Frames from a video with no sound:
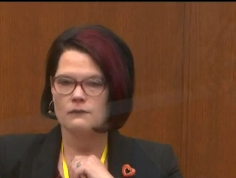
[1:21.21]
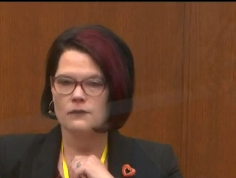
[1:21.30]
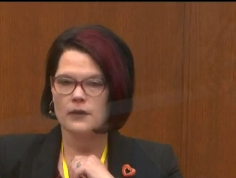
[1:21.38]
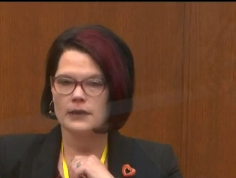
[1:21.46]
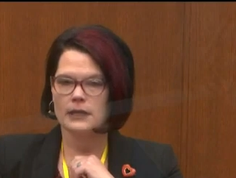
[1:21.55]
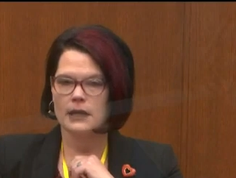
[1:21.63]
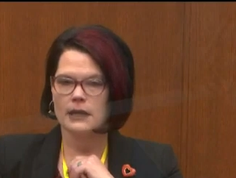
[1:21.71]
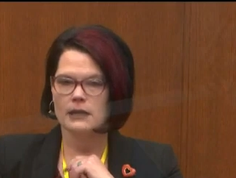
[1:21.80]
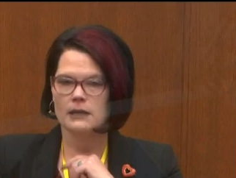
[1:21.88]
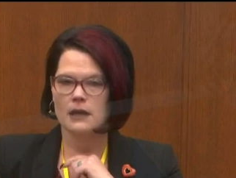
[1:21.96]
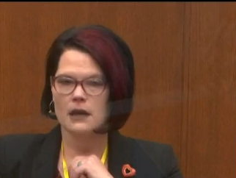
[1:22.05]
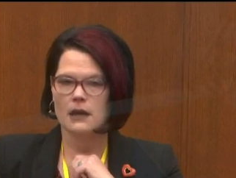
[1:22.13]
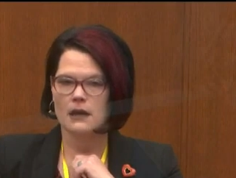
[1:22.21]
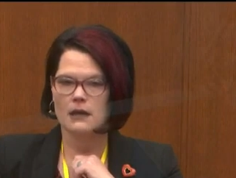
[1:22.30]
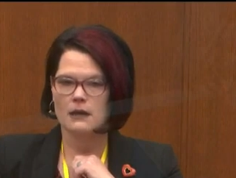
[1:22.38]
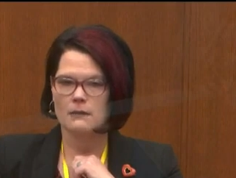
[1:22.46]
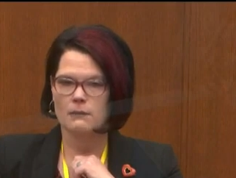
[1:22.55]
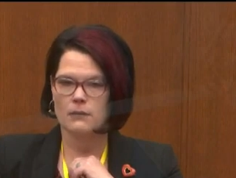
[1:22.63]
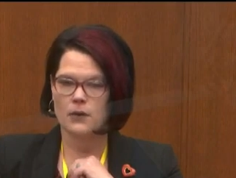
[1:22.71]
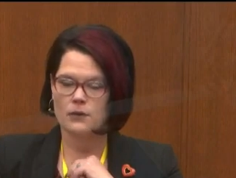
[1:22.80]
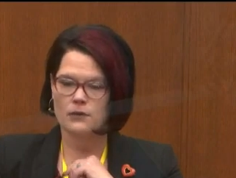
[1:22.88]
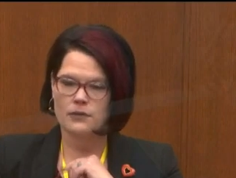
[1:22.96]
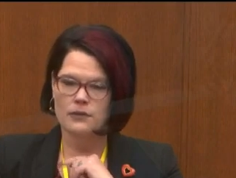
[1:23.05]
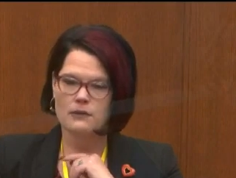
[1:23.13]
Floyd and I both
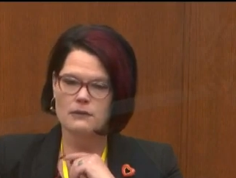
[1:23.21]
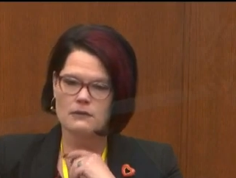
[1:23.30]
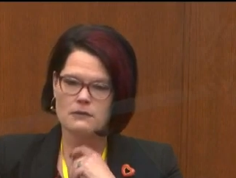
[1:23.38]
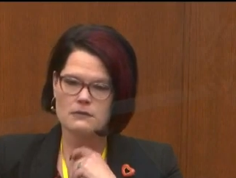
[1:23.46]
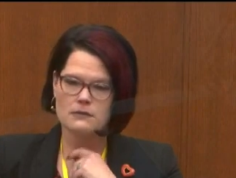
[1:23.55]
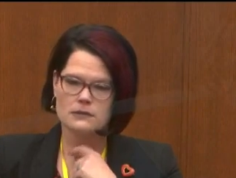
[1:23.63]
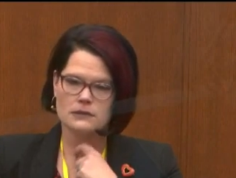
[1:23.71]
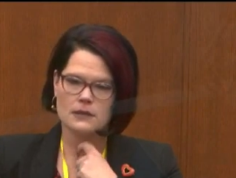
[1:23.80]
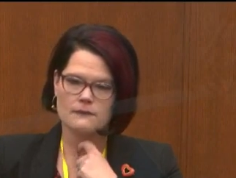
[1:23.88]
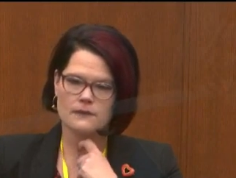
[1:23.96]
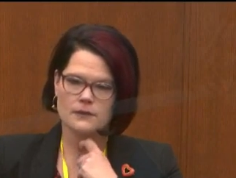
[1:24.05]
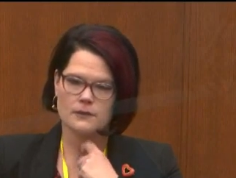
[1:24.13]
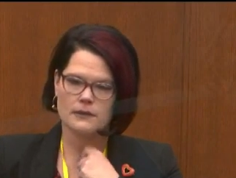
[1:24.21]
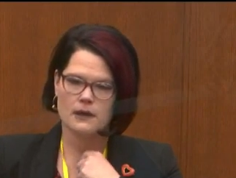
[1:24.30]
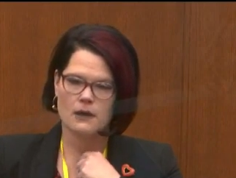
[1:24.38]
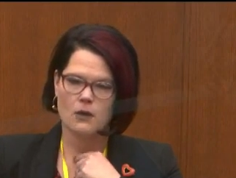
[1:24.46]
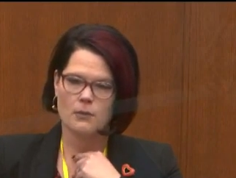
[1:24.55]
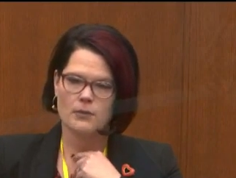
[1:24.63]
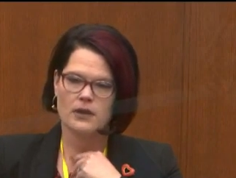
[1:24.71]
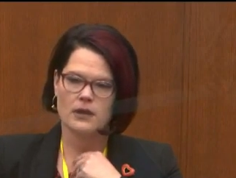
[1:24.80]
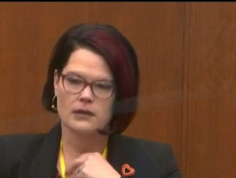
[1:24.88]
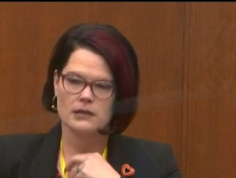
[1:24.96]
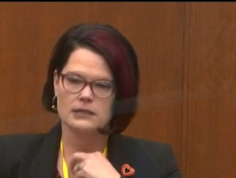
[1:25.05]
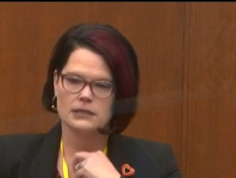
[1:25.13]
suffered with an
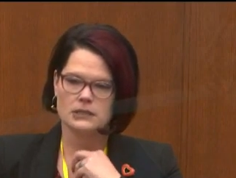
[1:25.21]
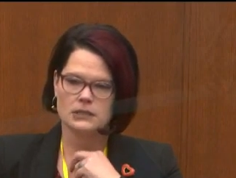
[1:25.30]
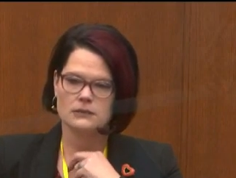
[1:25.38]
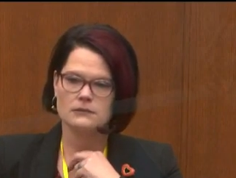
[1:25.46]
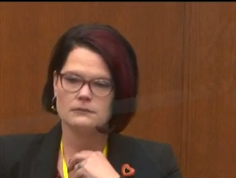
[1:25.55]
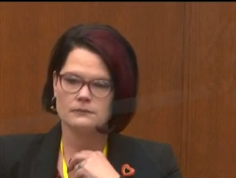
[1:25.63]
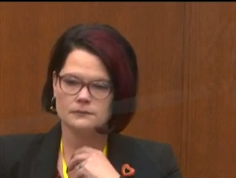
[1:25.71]
opioid addiction.